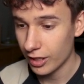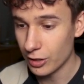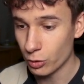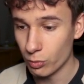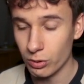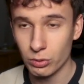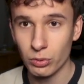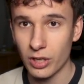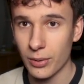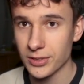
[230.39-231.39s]
it could be
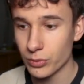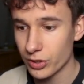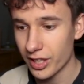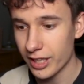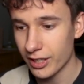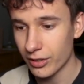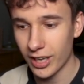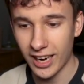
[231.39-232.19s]
2000 retainer,